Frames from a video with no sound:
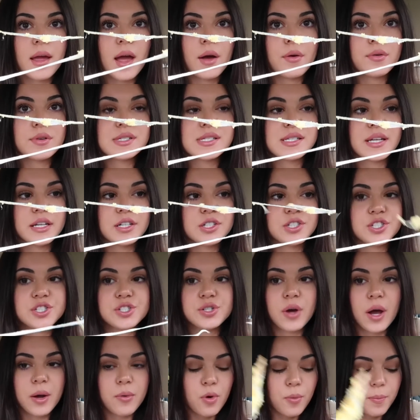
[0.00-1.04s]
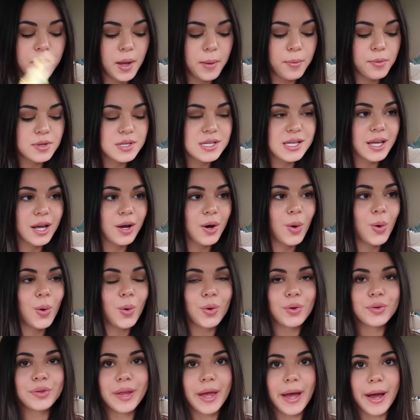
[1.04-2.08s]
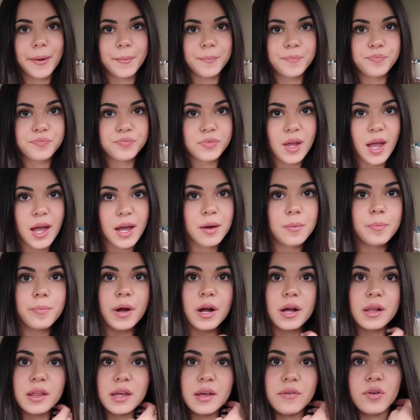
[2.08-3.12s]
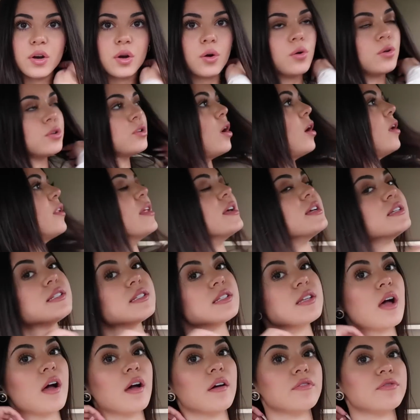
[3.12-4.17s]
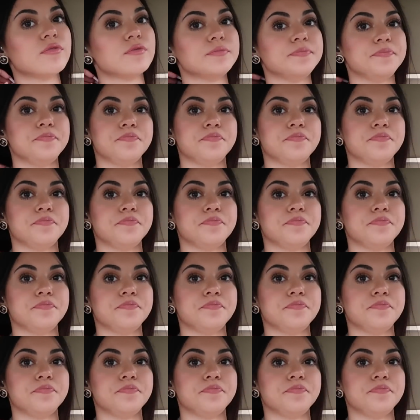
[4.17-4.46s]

I was like, shoot, I won't be able to like hold them. I could barely even hold all this stuff.